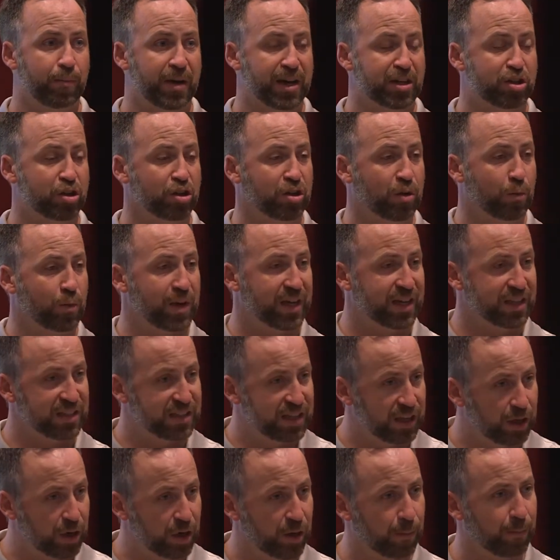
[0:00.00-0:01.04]
make sure that we
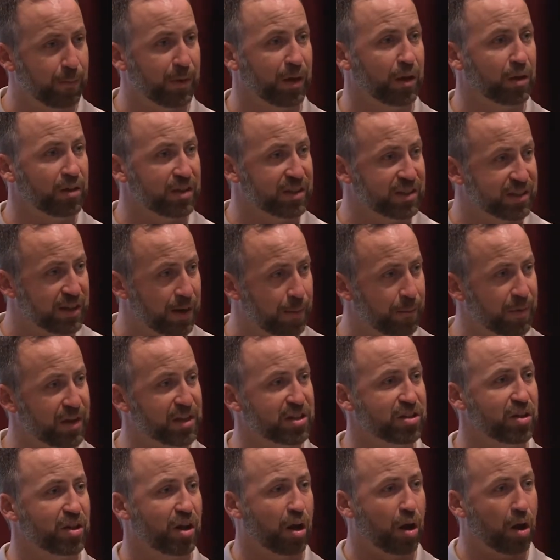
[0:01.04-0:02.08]
continue to build this
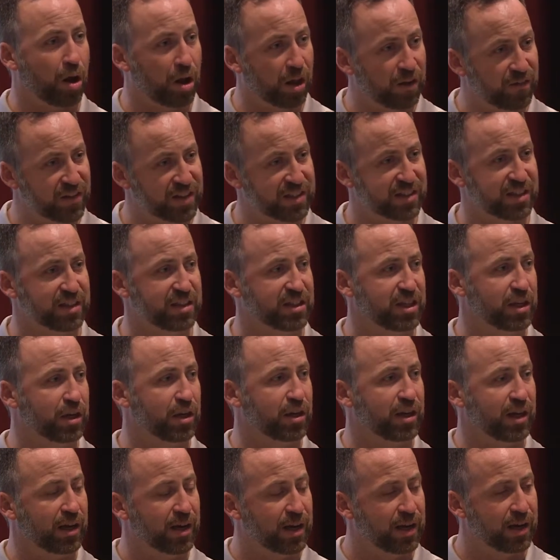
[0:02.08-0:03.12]
company so that all of us
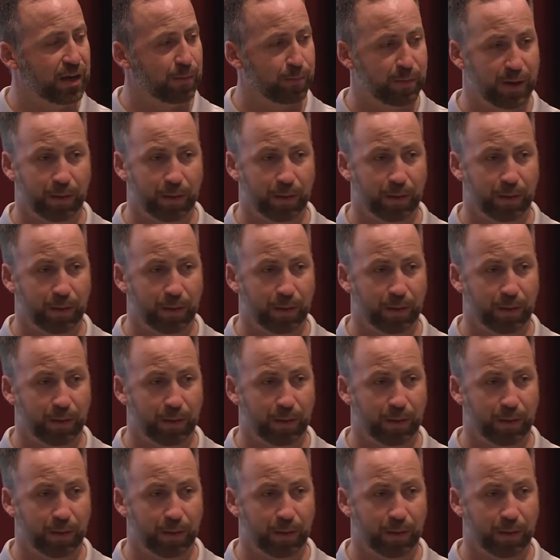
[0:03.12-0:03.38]
continue to